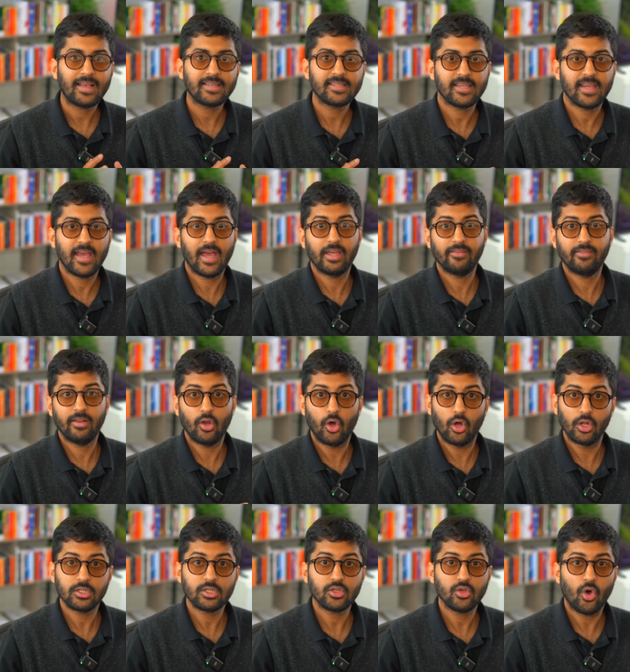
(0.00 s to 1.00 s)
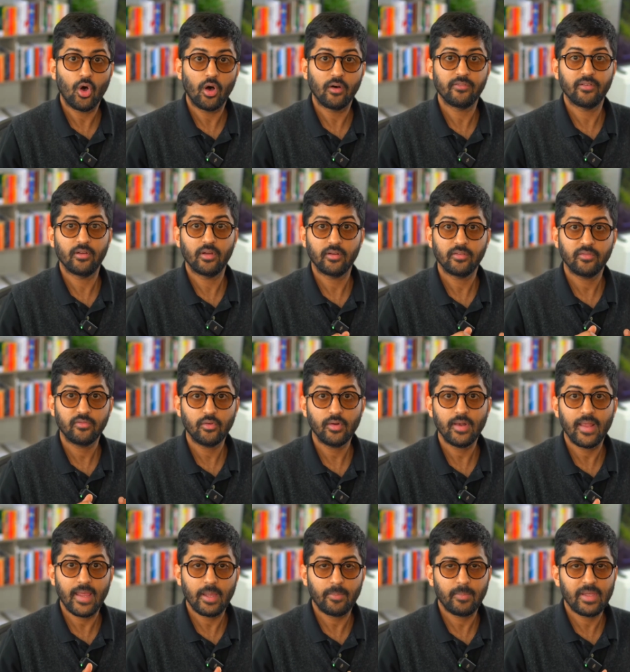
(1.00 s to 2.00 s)
AI will also offer full
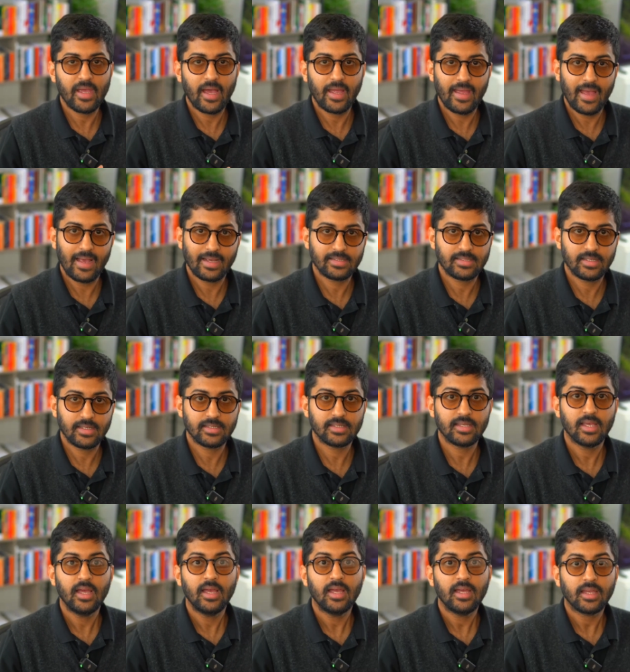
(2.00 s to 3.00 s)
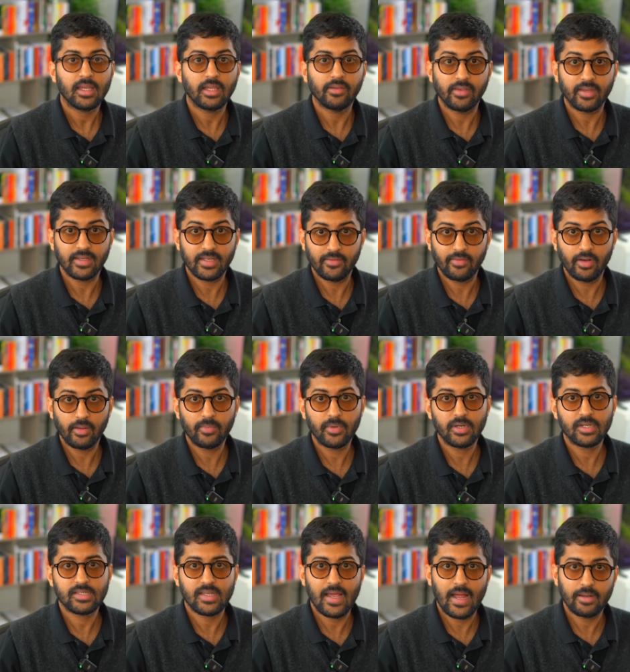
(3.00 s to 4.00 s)
API access giving developers
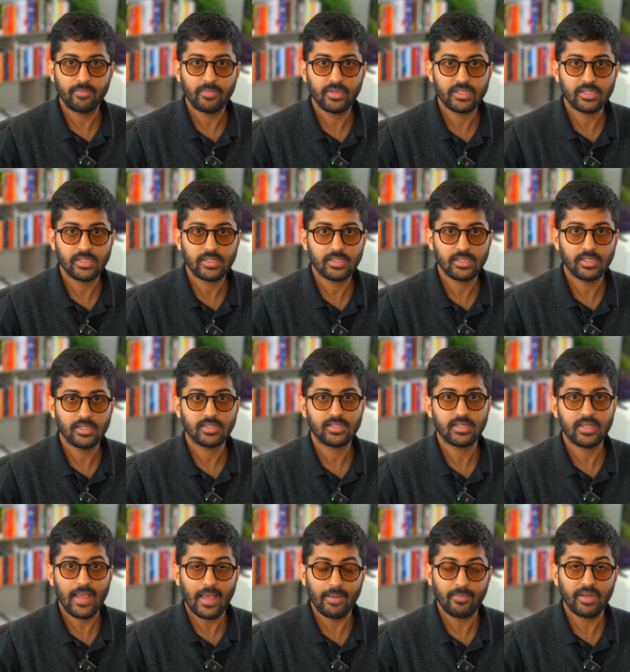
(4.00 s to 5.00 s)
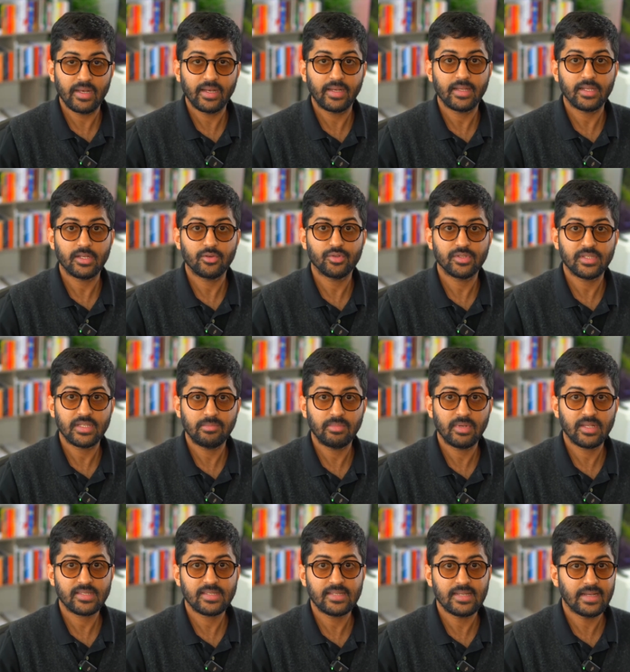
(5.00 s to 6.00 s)
and businesses the ability to
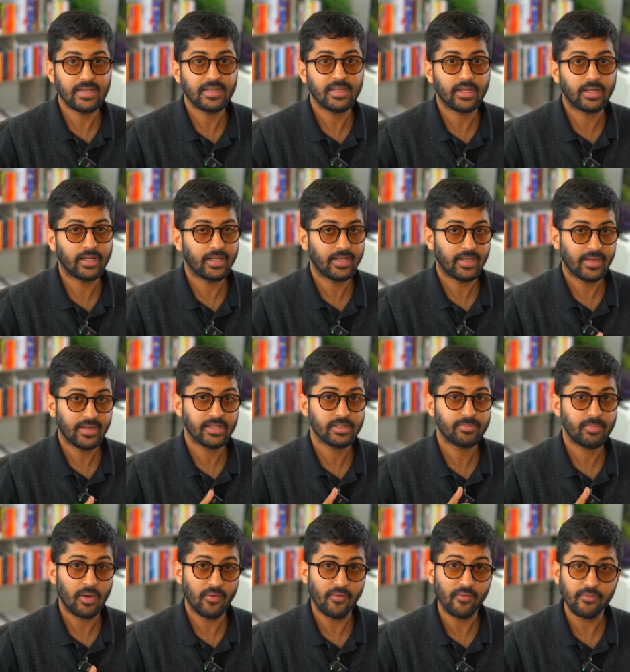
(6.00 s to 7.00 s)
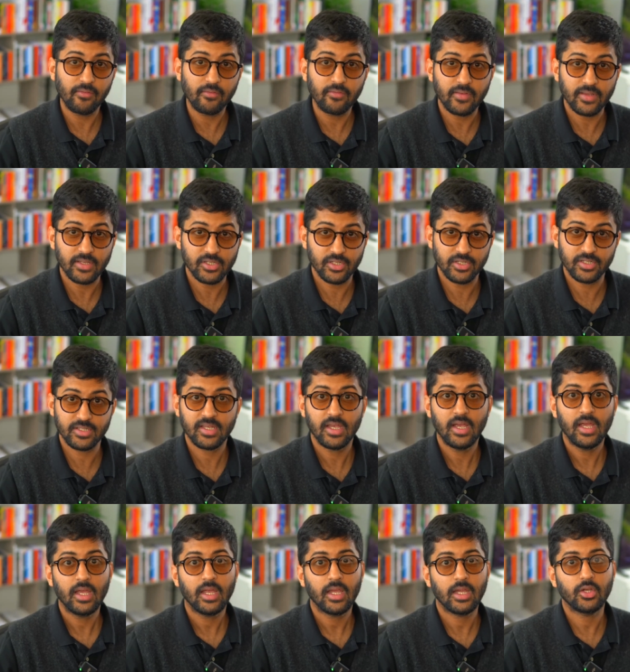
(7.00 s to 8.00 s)
seamlessly integrate its powerful features
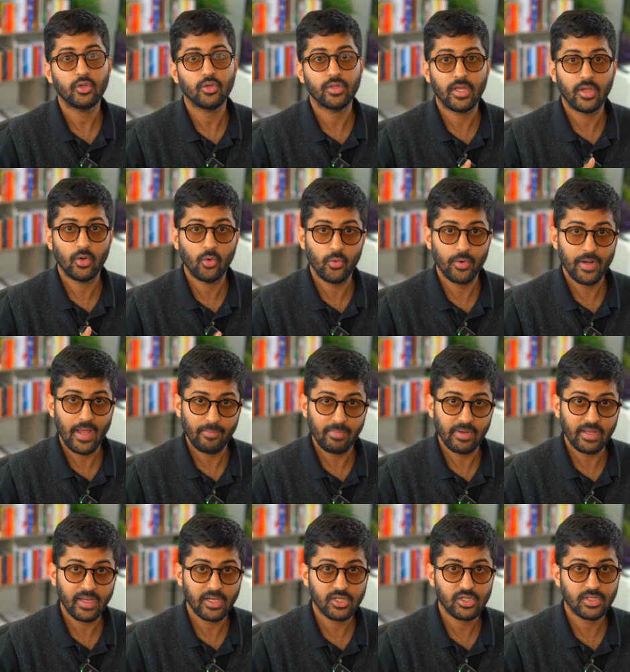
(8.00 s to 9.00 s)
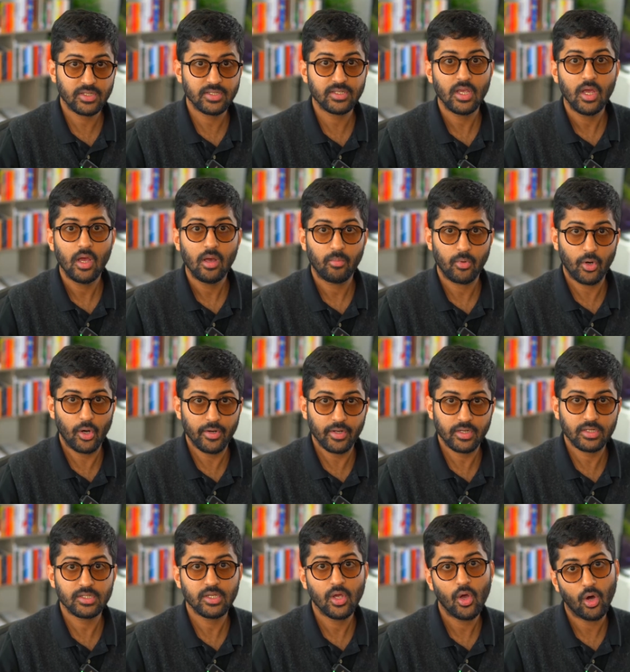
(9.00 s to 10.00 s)
into their own applications, products,
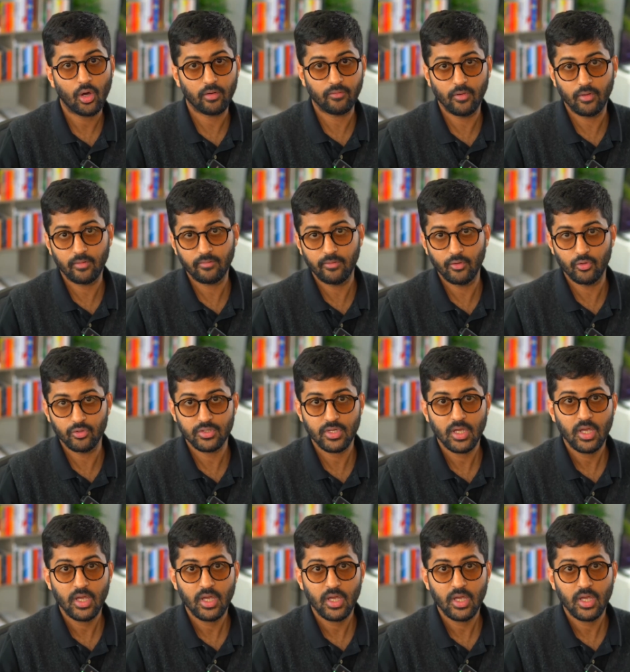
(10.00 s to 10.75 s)
or workflows.